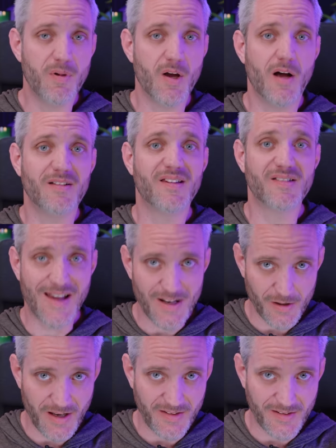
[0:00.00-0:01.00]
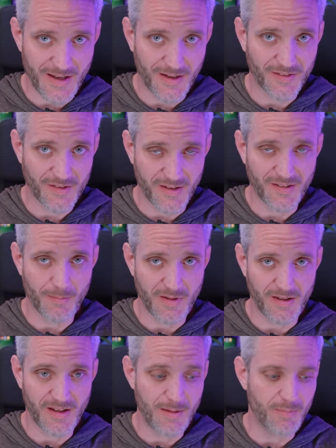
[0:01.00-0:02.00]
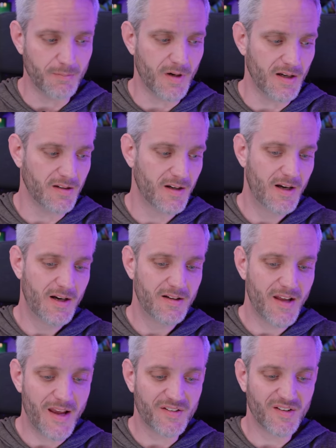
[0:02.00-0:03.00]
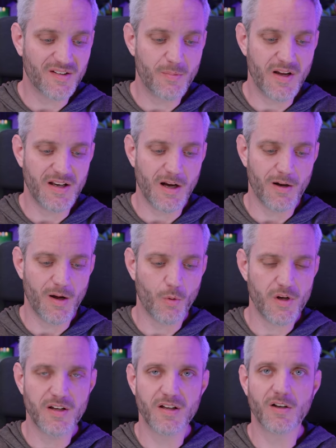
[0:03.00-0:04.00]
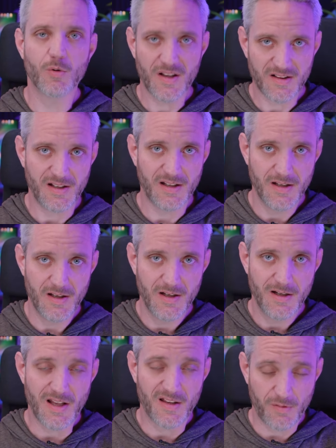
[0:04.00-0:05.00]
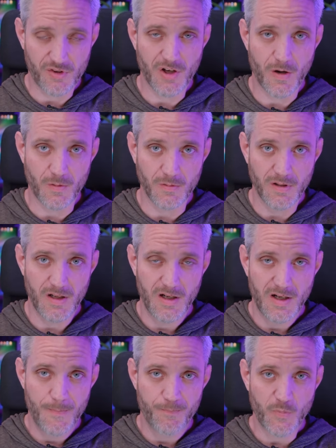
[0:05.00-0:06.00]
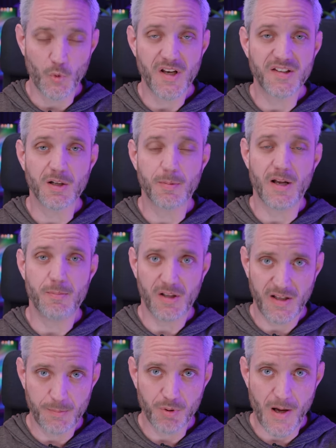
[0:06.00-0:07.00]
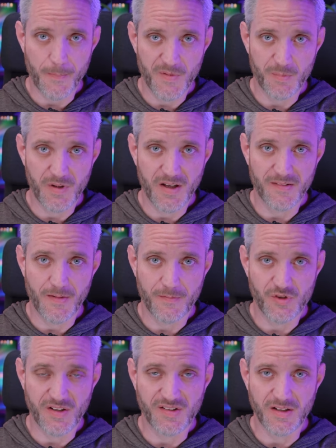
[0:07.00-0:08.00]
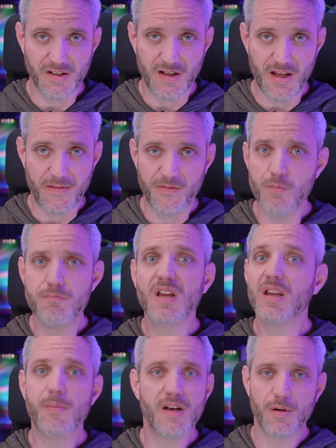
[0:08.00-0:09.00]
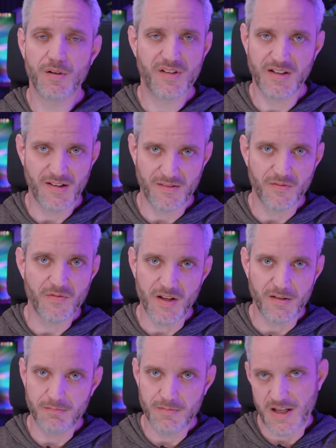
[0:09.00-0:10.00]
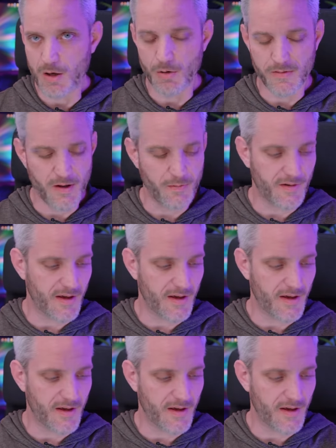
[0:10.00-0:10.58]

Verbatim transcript: beyond standard ATX, so that's something to keep in mind. Cases can be an area where you can quickly, as we've shown, run into compatibility problems because of just a few millimeters that doesn't fit here or there in the